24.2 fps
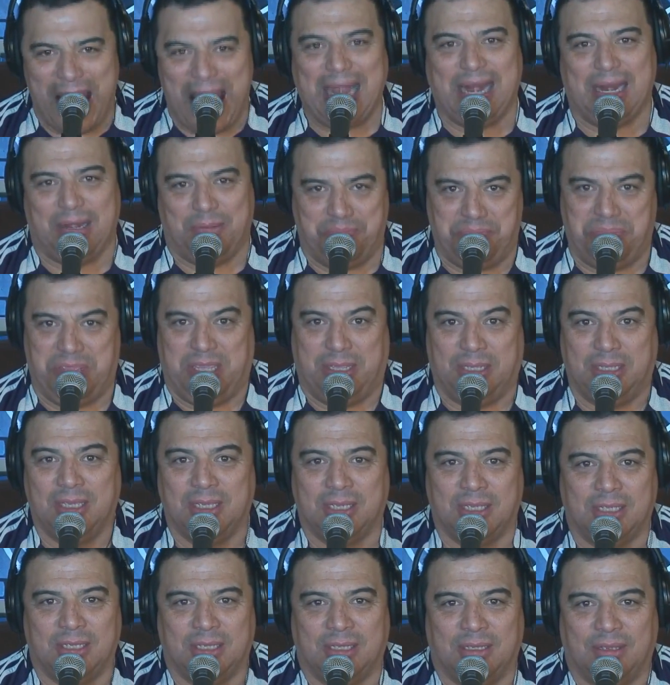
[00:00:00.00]
mad at
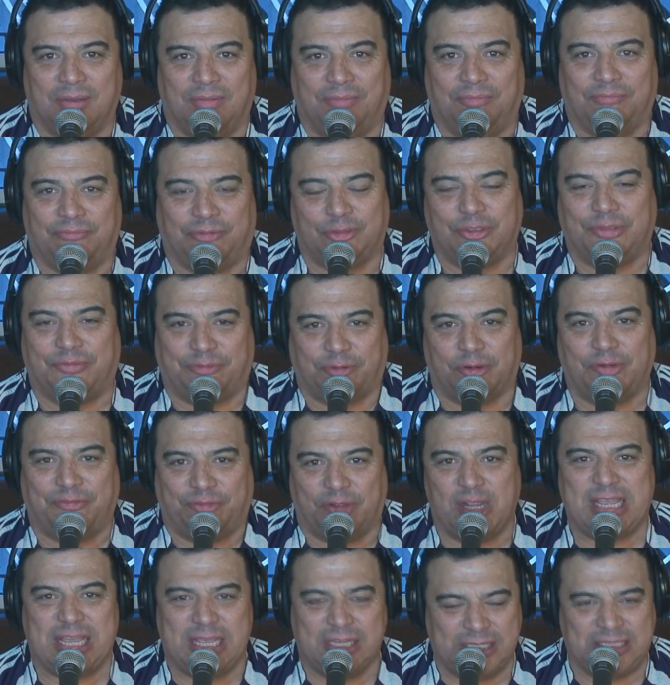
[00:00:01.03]
me
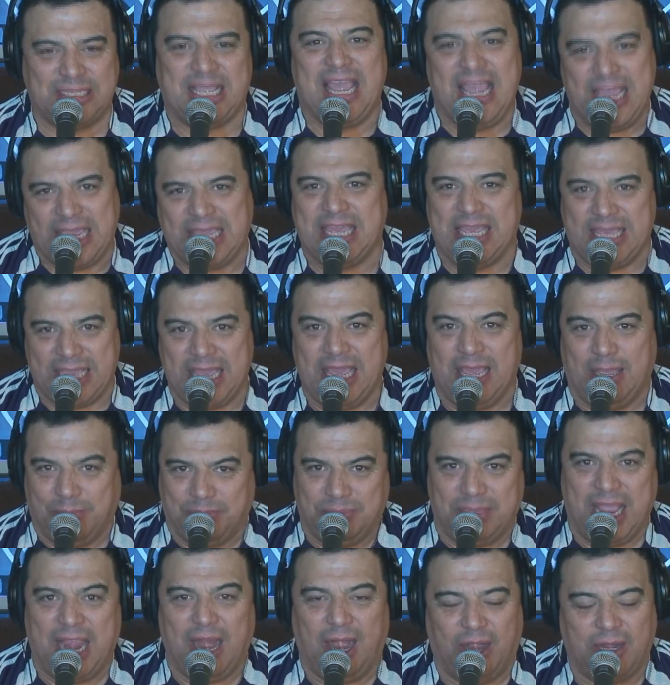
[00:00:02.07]
for fucking taking
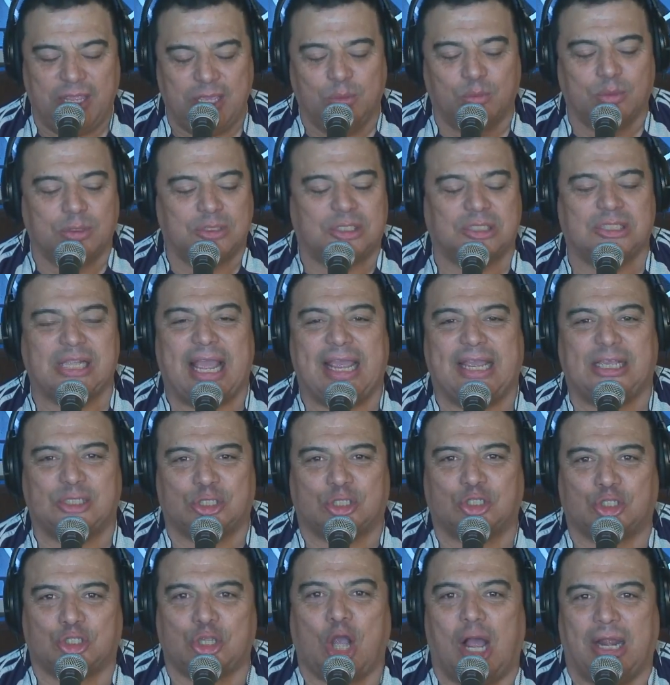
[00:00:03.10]
him there. He was
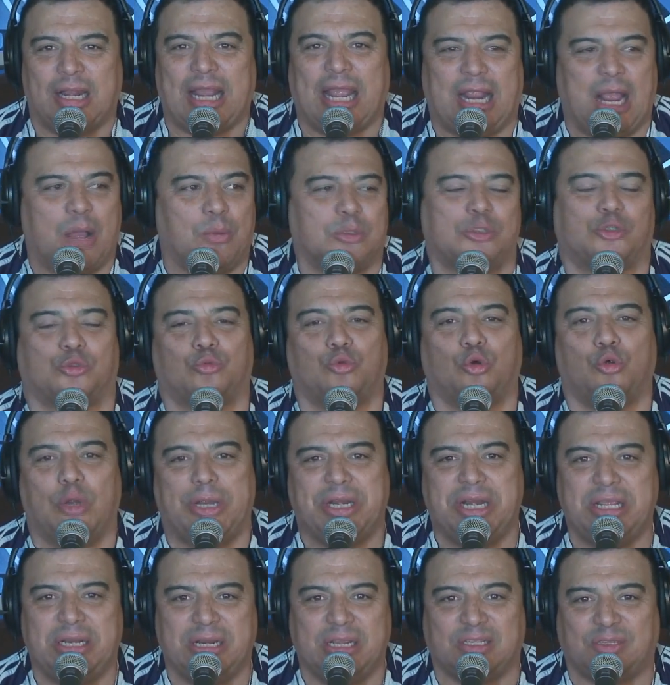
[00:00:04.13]
like, so, like I was
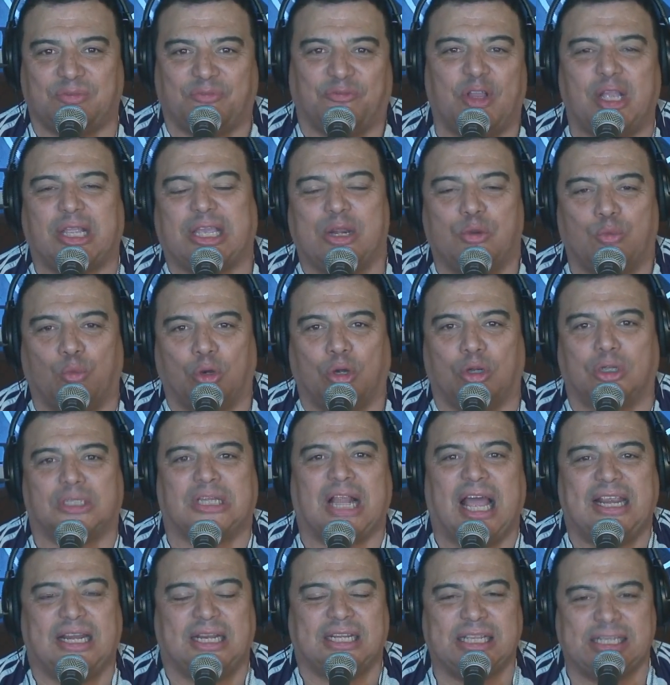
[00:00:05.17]
ruining his fucking
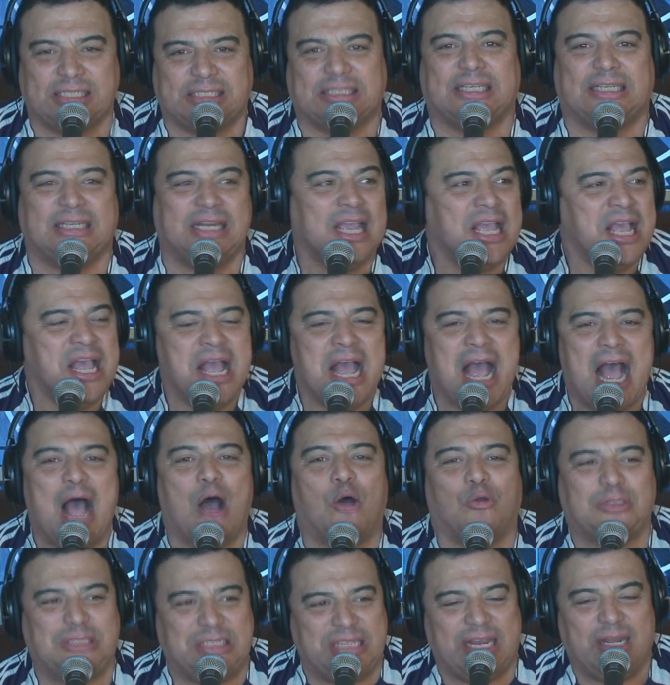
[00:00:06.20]
world. Like, listen,
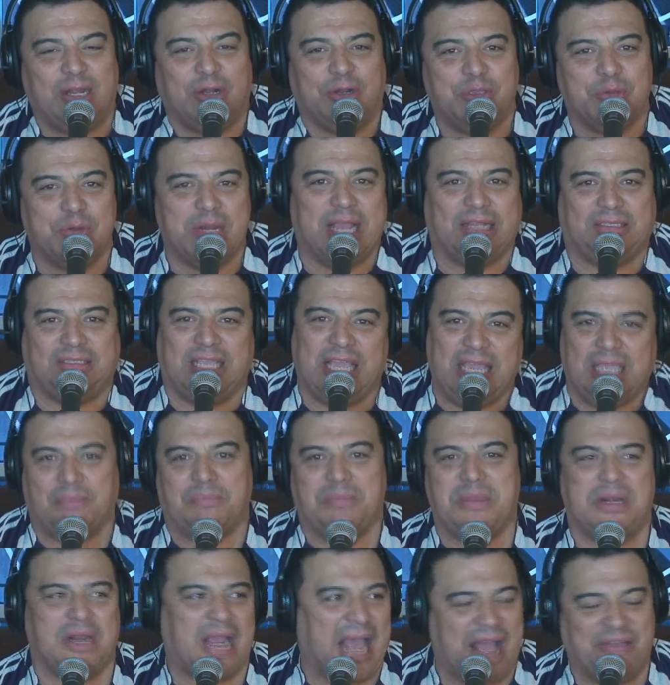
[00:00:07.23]
how dare you not
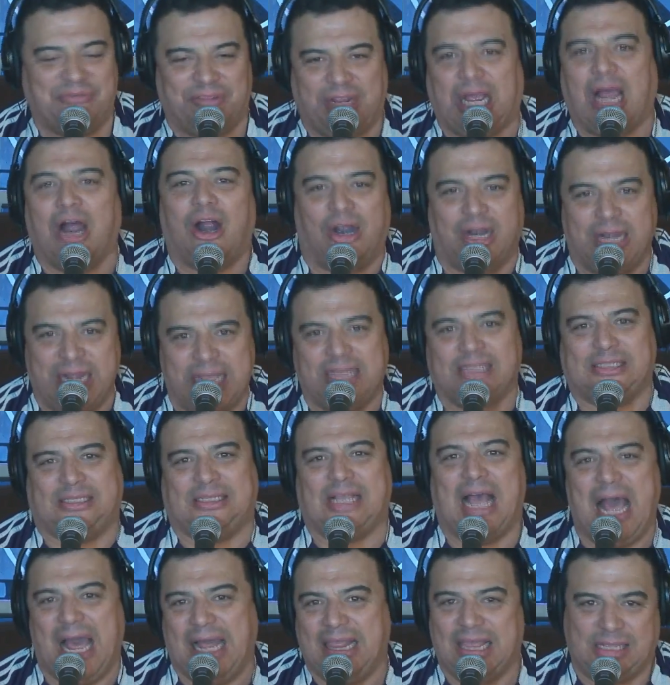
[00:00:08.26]
take me to have carne
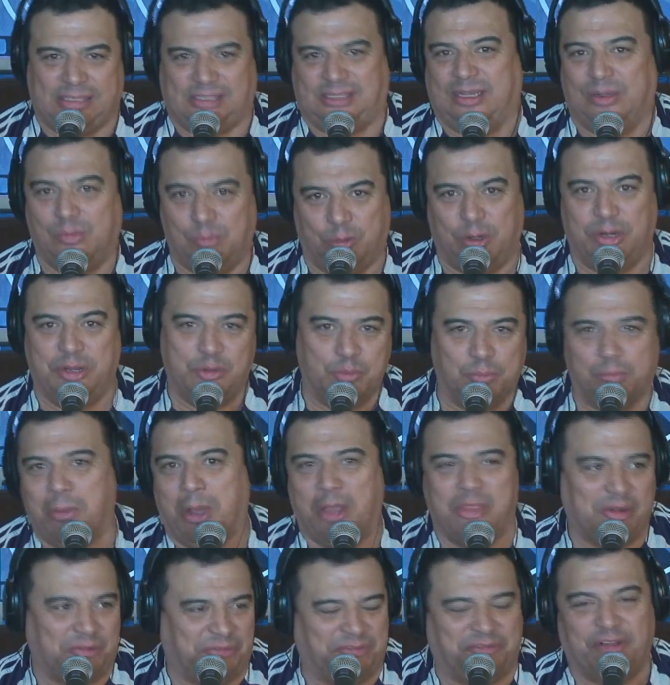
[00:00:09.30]
asada somewhere, you
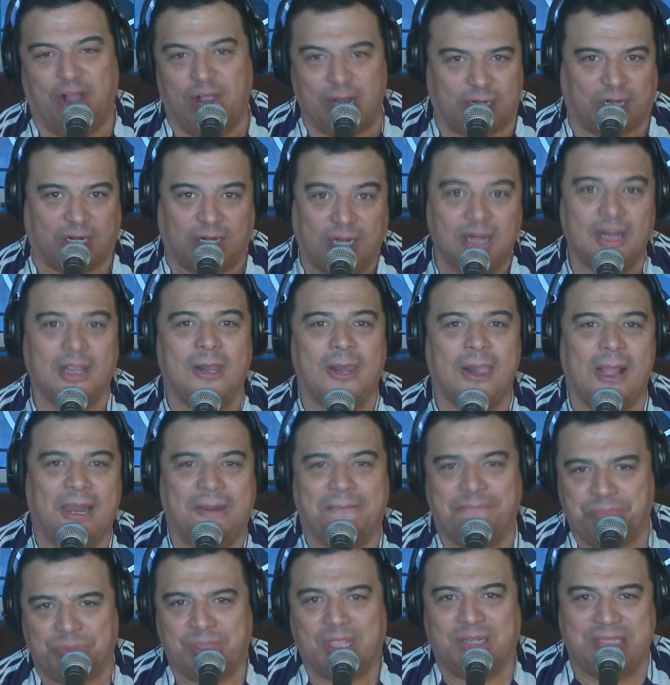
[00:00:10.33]
motherfucker?
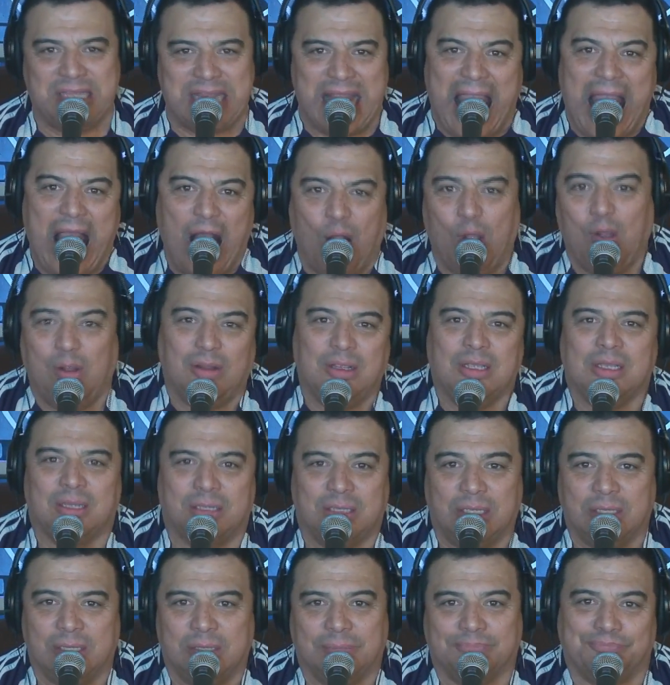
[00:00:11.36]
Now,
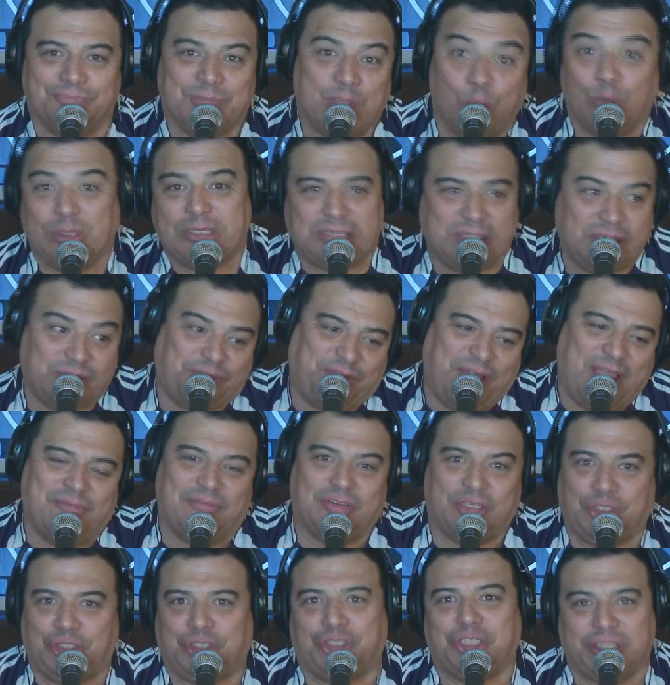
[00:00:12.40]
what's his
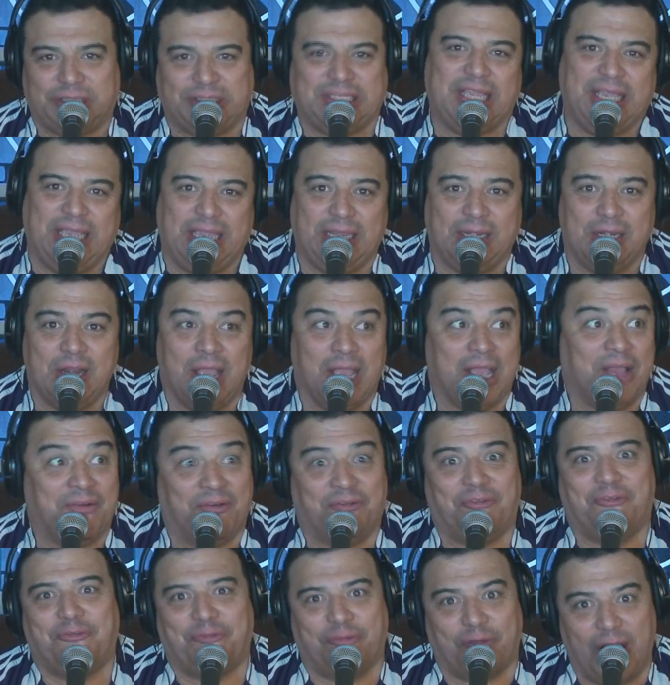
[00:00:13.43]
favorite shit to eat?
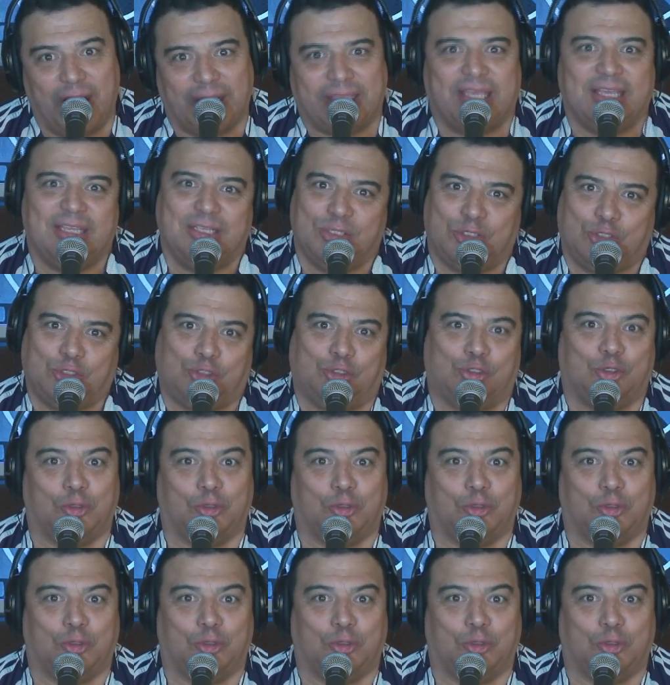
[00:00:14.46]
Fucking